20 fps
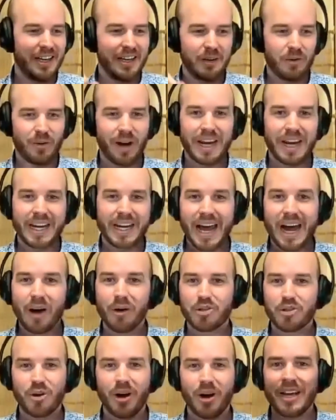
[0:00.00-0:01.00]
right now
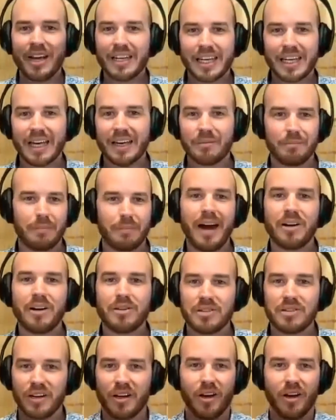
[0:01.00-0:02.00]
trying to get
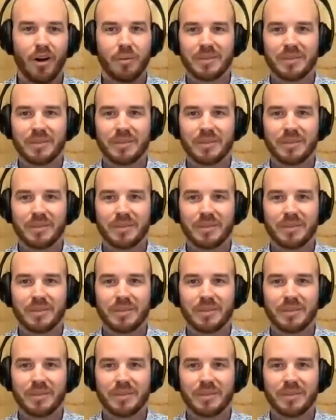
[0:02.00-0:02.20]
buyers into homes.